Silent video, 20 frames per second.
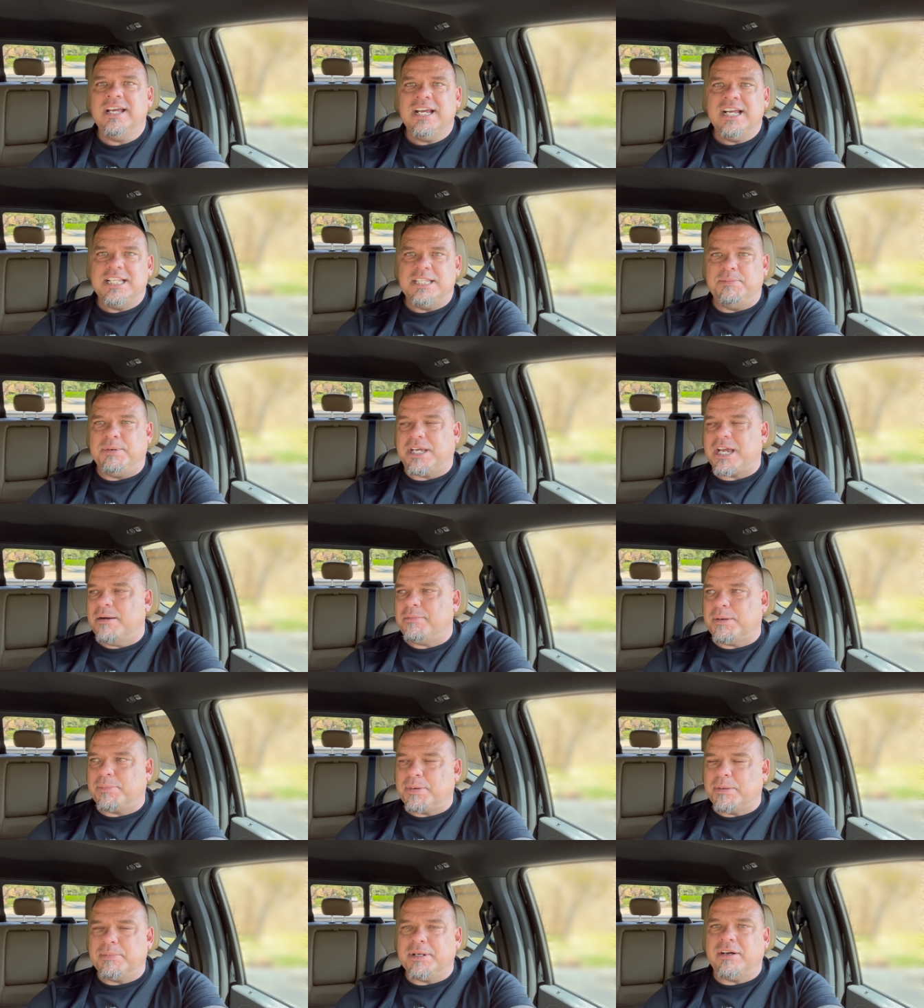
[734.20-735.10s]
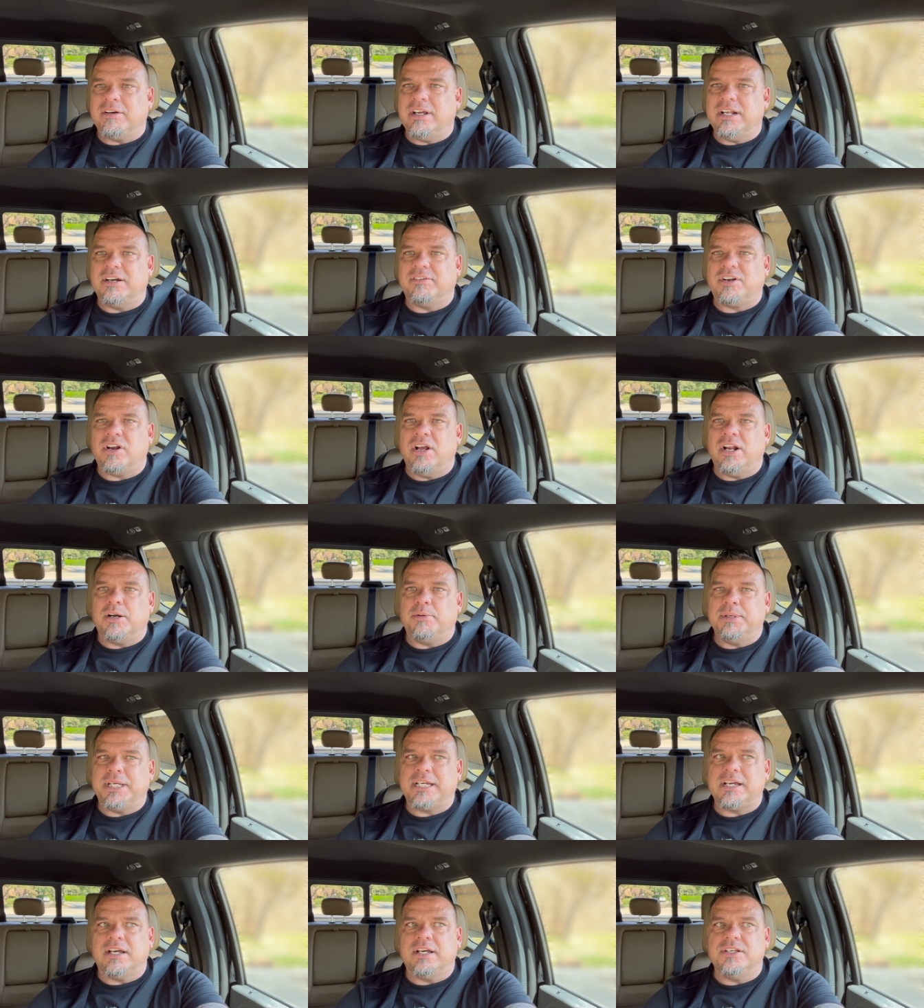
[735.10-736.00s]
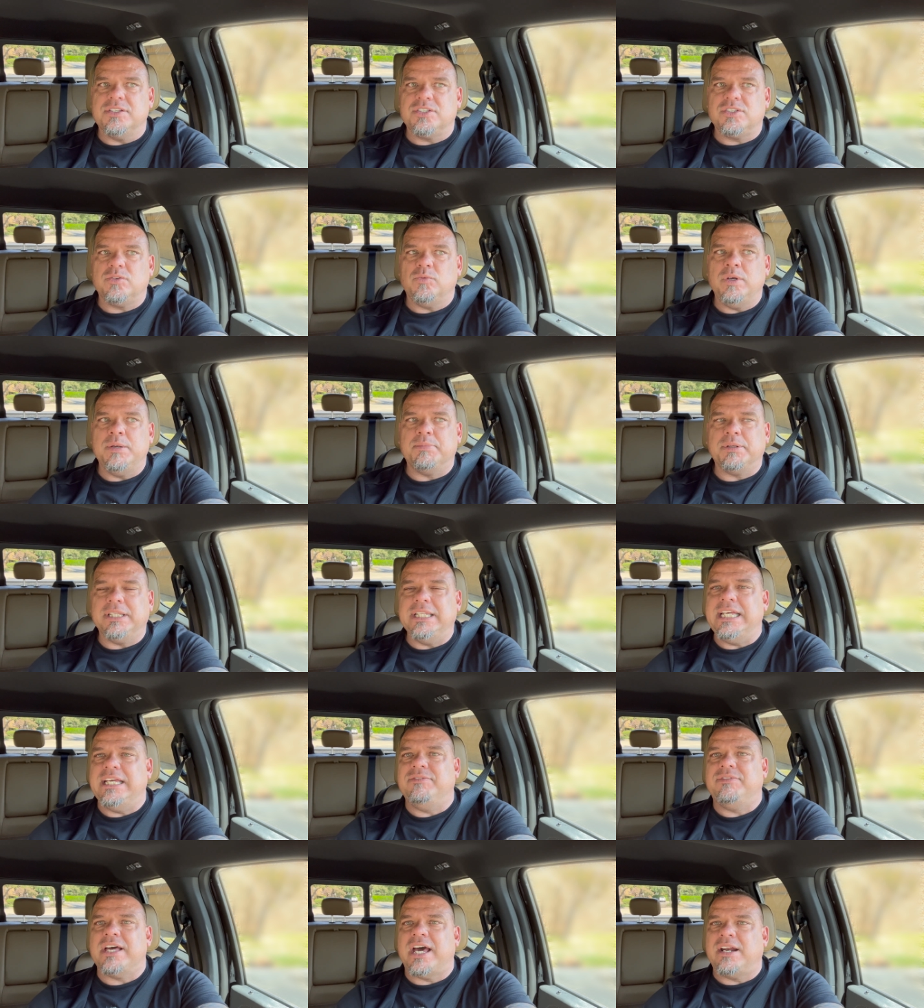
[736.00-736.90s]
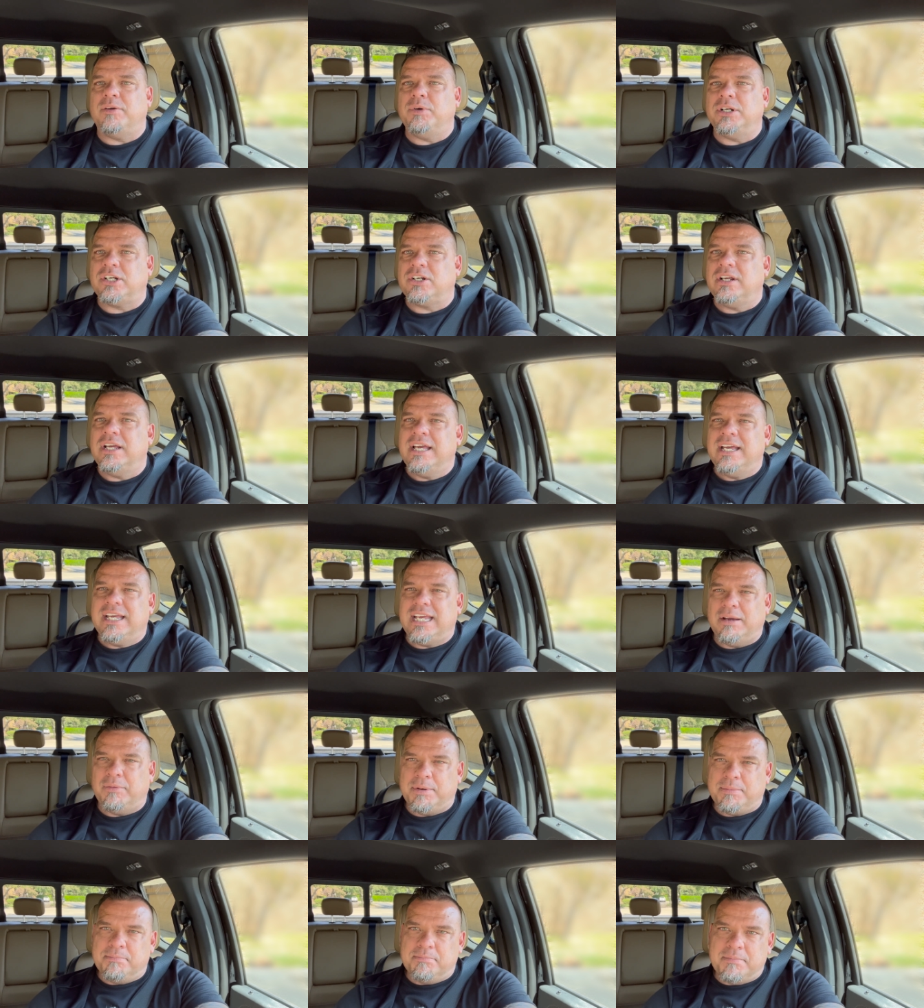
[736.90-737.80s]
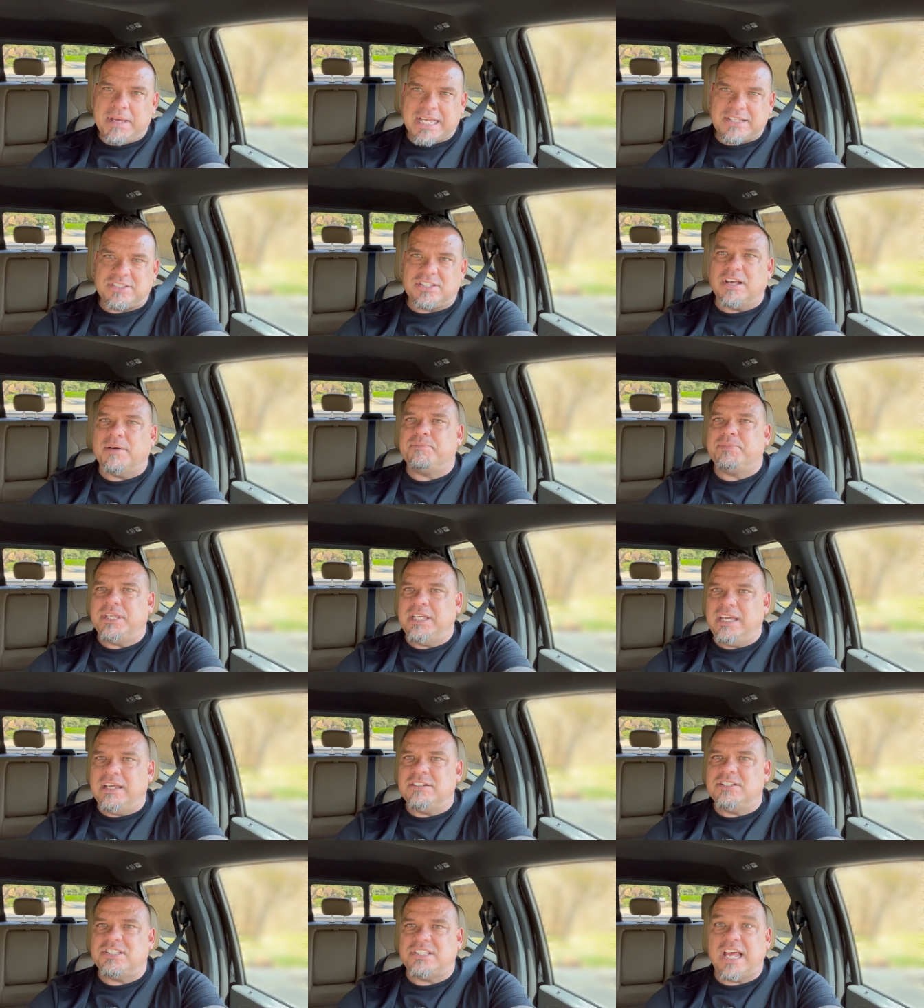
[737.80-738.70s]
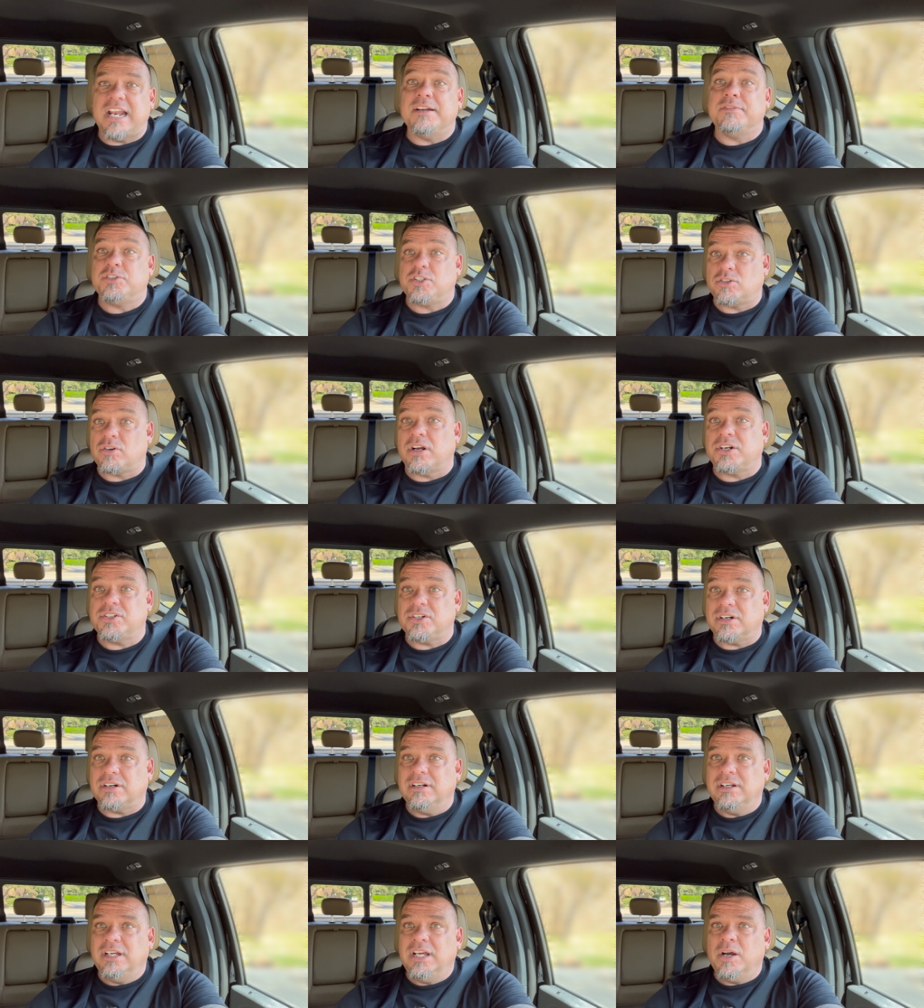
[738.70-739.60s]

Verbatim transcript: to become a premier integrator because we believed that it would it would mess up the incentive structure.